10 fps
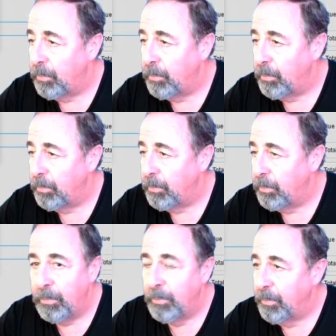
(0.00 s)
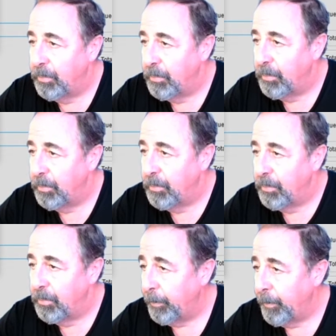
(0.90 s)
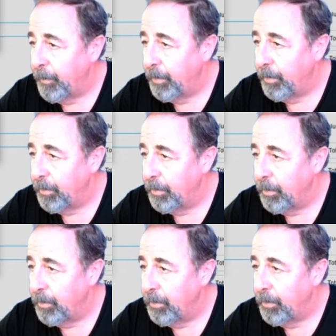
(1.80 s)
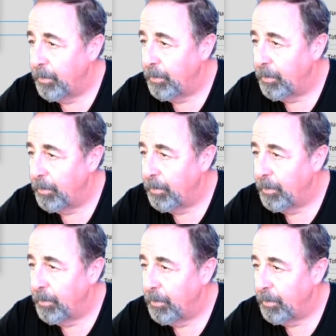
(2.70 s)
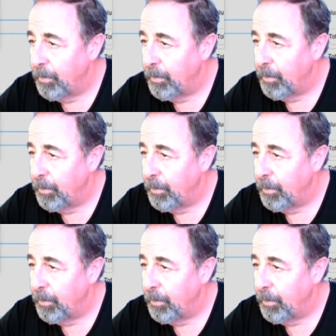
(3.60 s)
(no one is talking)